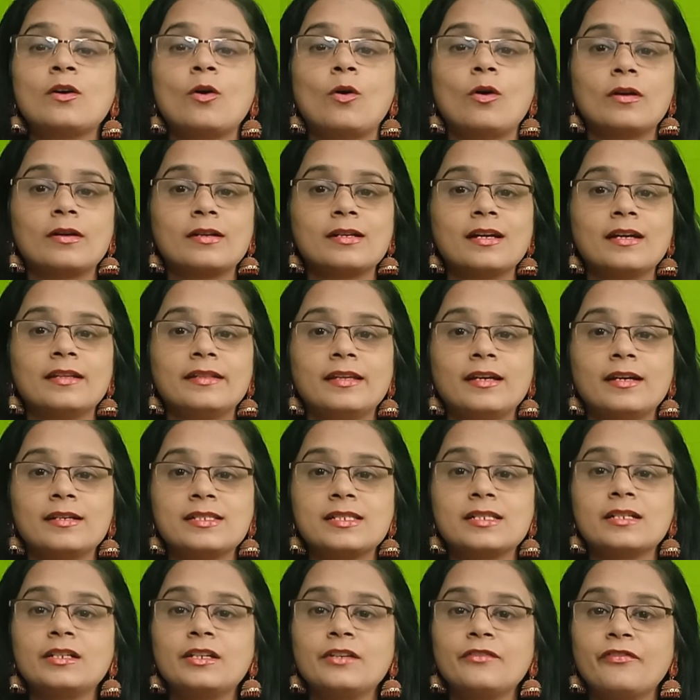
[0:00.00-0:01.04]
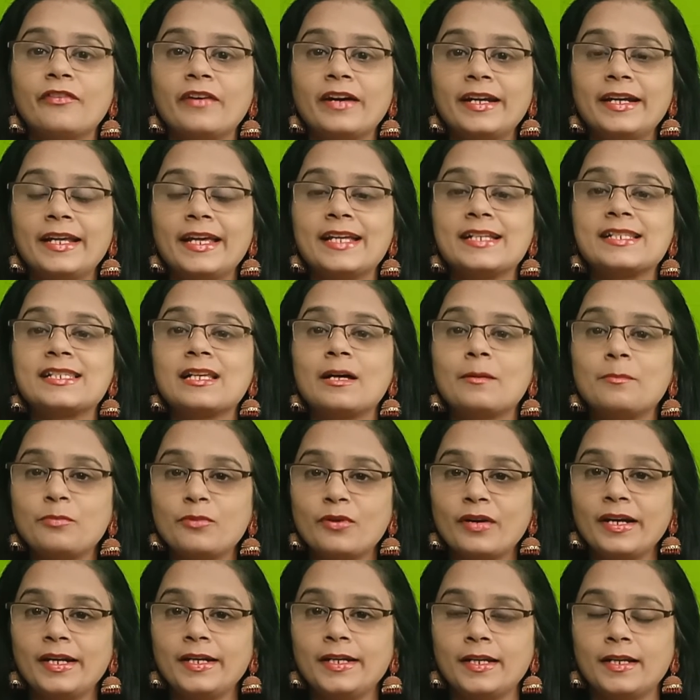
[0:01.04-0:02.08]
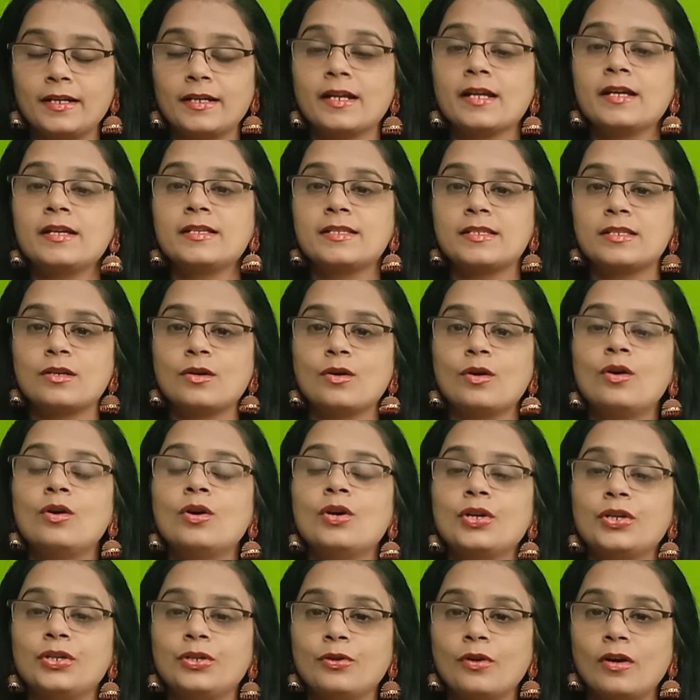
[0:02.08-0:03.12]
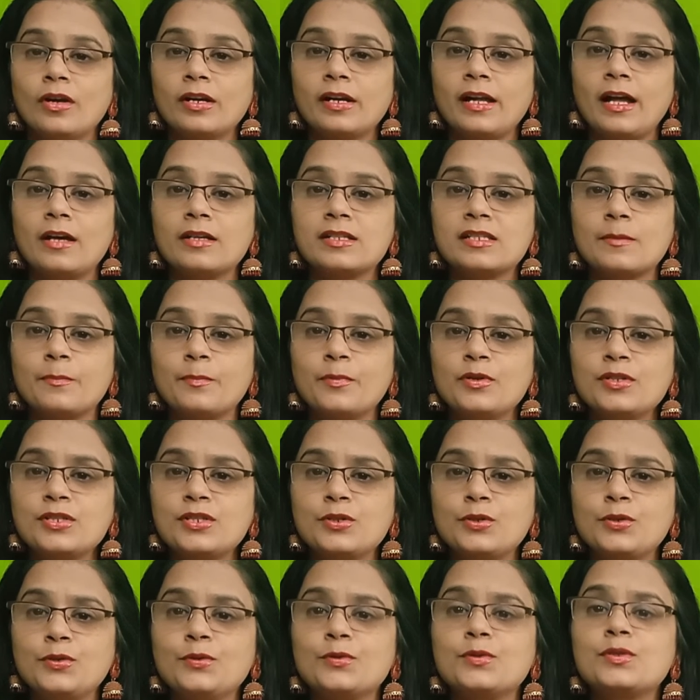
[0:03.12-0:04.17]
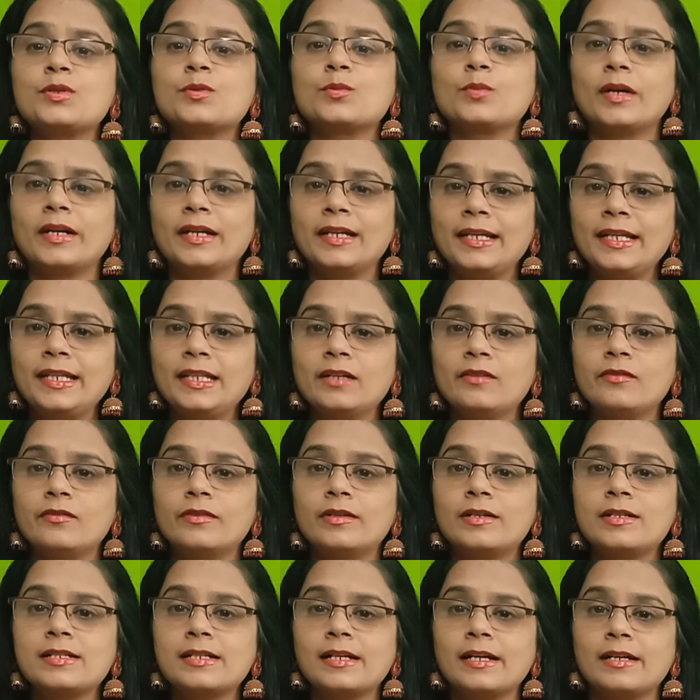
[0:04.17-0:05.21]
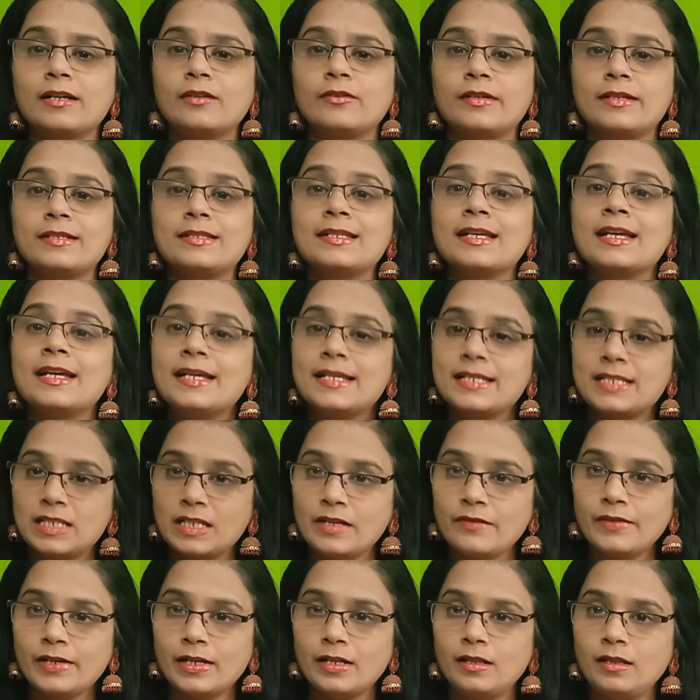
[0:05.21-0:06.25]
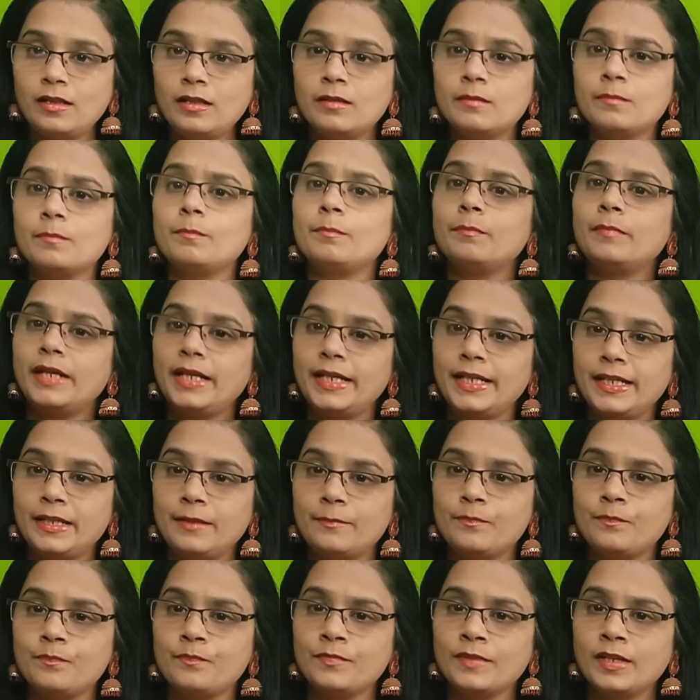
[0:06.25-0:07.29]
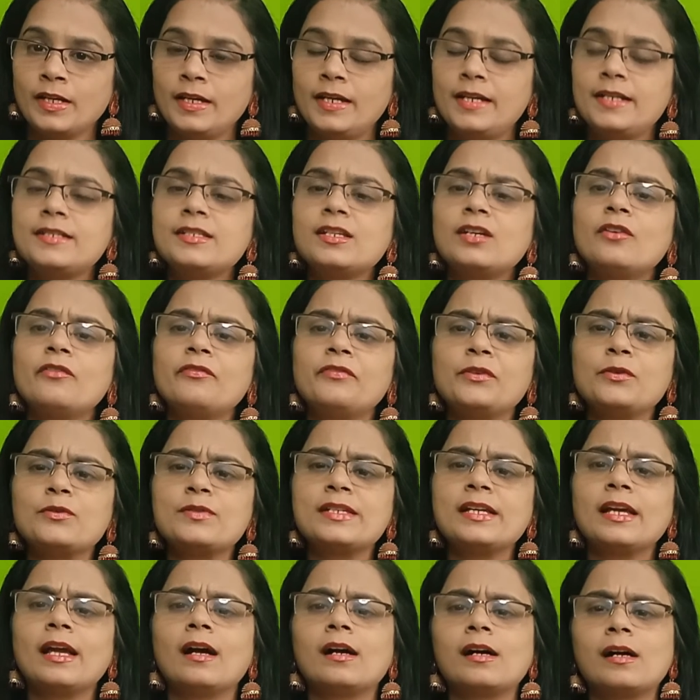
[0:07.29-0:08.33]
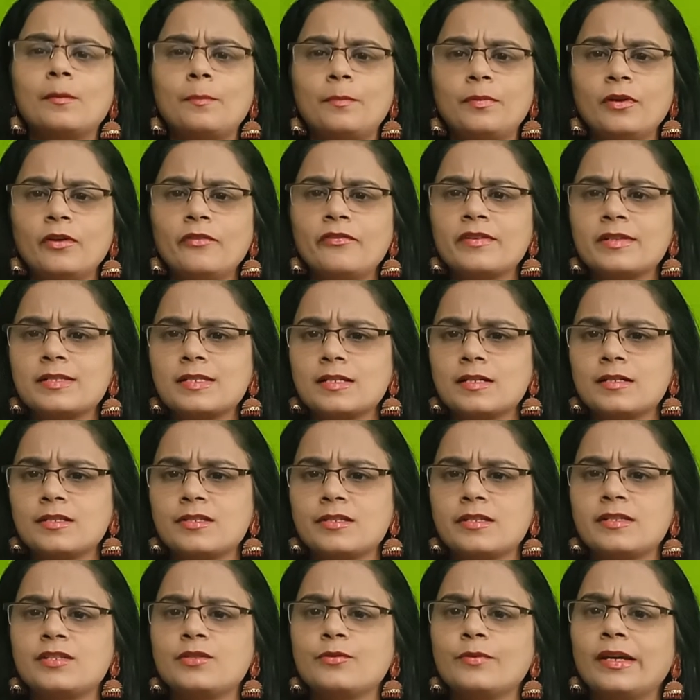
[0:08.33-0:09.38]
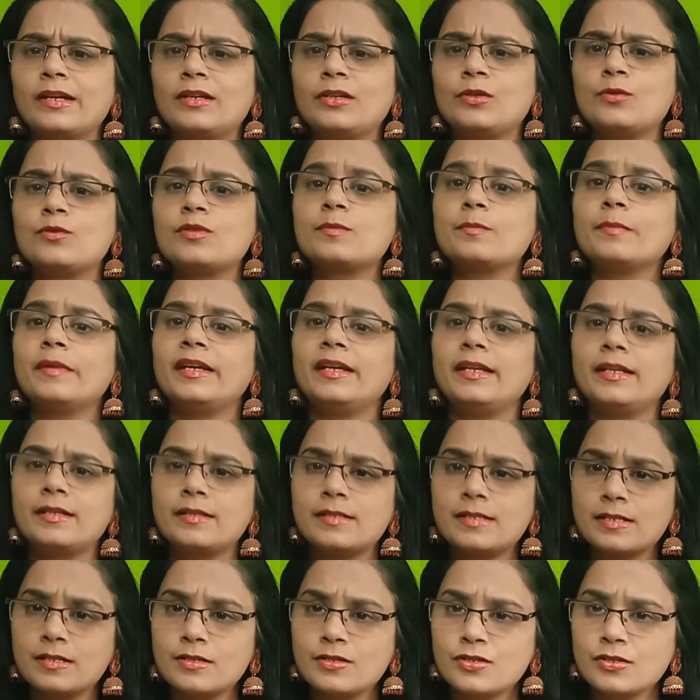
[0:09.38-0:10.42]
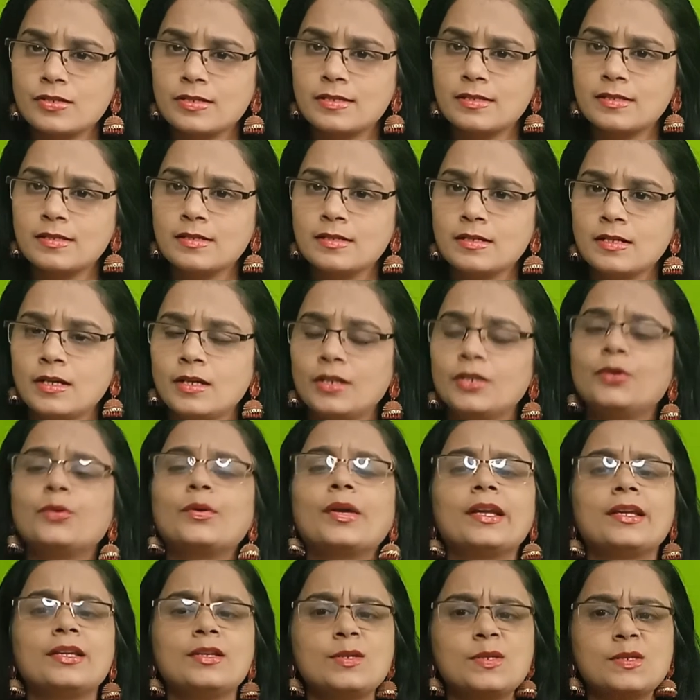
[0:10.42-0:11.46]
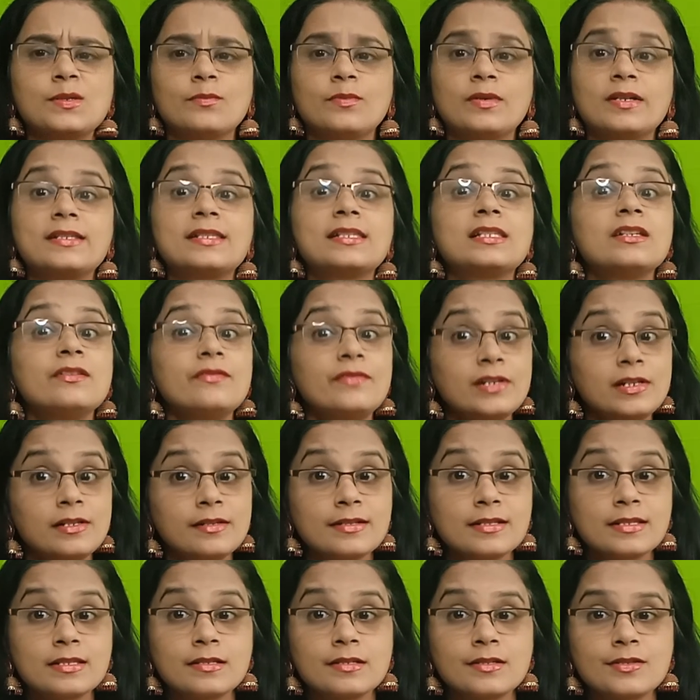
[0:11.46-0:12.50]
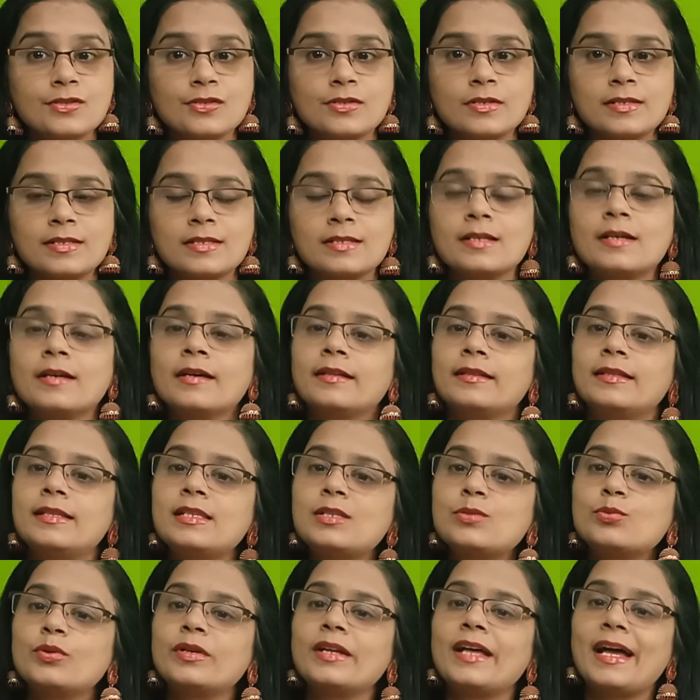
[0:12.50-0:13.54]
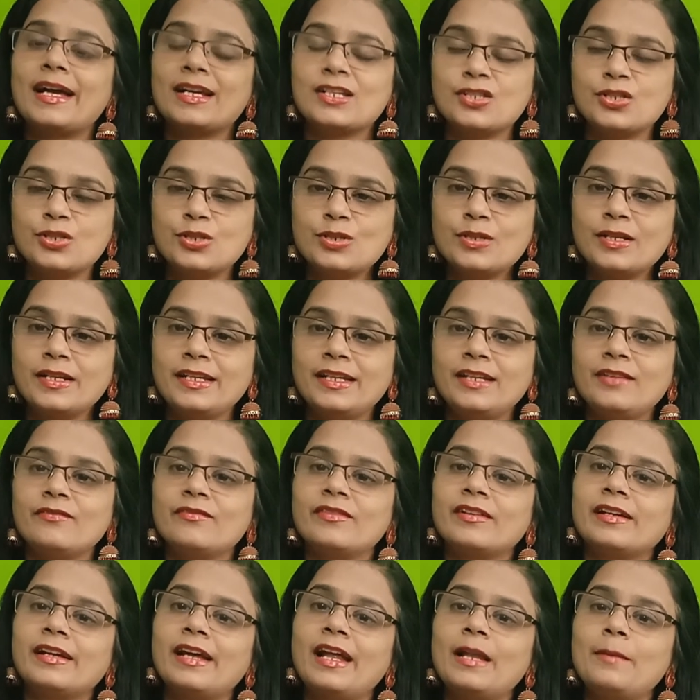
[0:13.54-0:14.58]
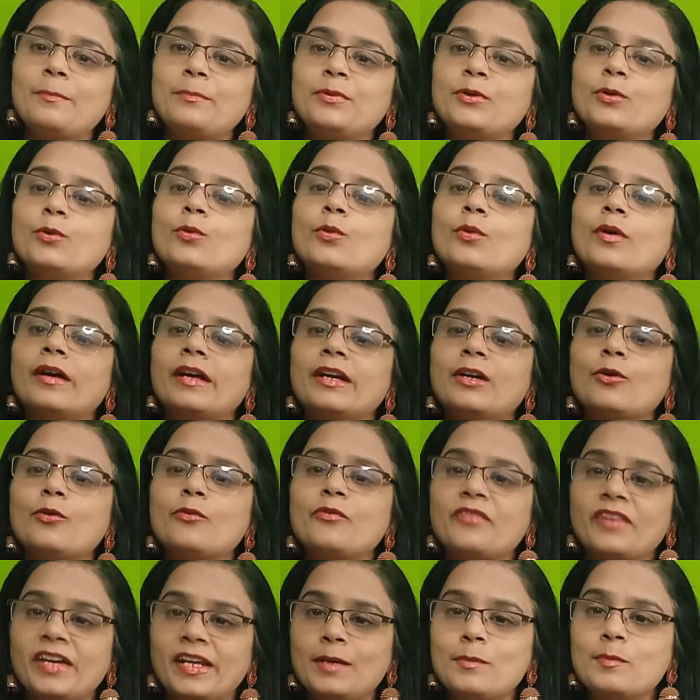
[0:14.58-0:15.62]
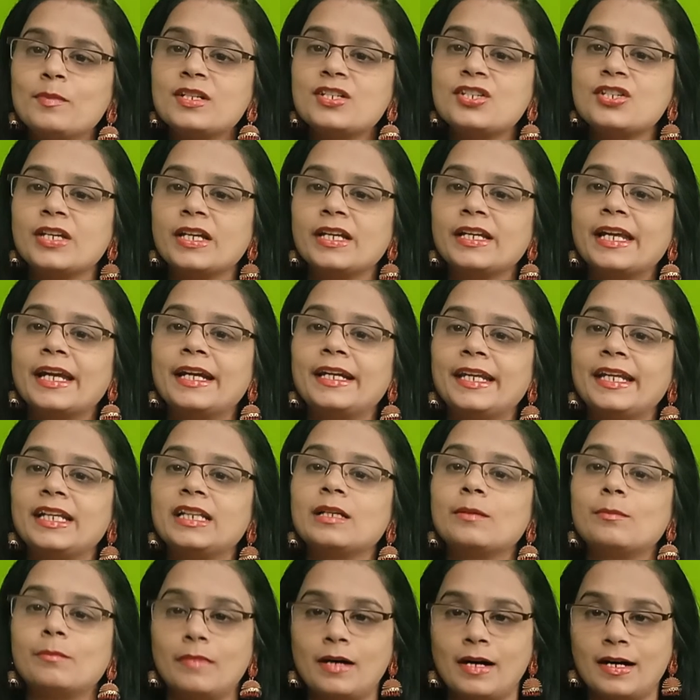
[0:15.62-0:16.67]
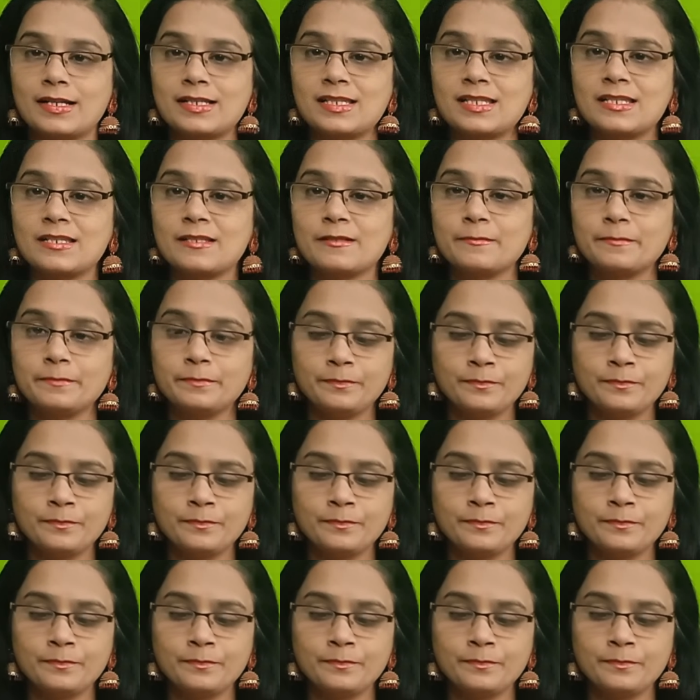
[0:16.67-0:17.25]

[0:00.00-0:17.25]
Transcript: or the certified exam trainer. So, you are supposed to use only the word called as several, many. Instead of using a couple of researchers, you can use many researchers. You can use the word several researchers. This would actually help you, very much in getting the marks.